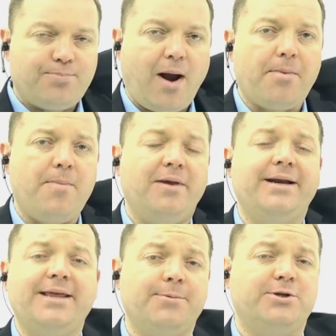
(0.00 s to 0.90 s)

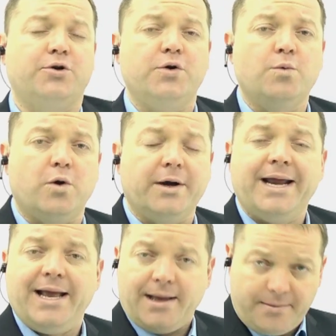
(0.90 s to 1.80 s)
probability they return to work
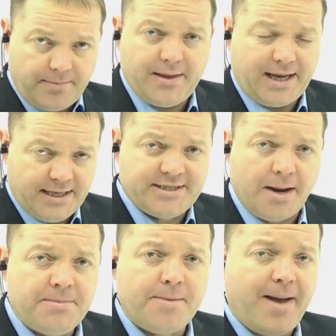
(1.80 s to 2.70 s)
in
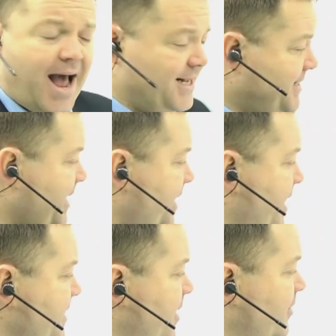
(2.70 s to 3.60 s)
some capacity
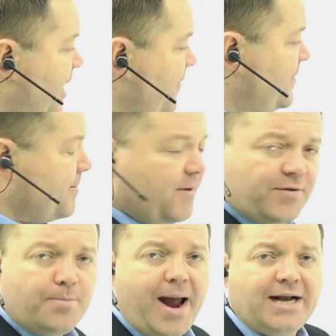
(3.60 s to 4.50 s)
in their lifetime if
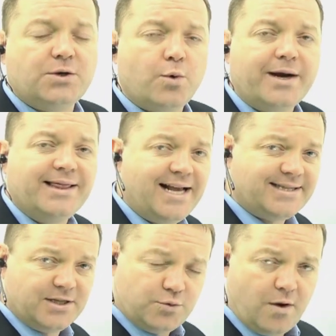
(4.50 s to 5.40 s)
they're back to work in less
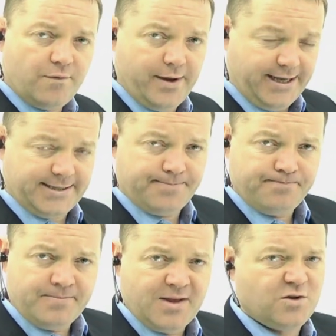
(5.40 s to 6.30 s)
than 12 weeks.
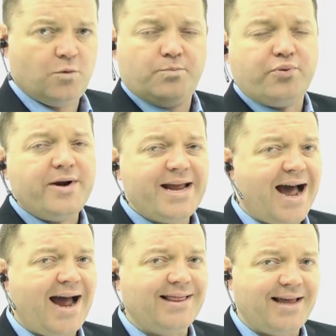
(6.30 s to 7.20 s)
So pretty
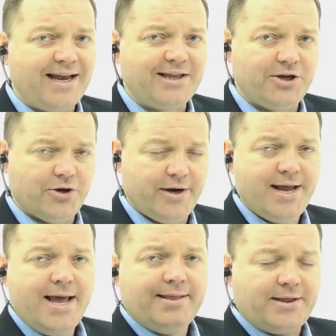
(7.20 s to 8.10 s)
high likelihood
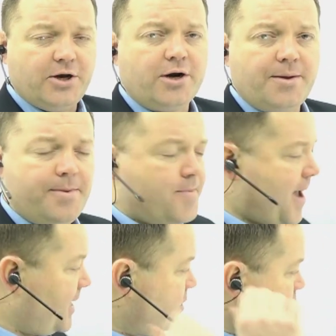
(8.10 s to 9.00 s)
that they're going to be back to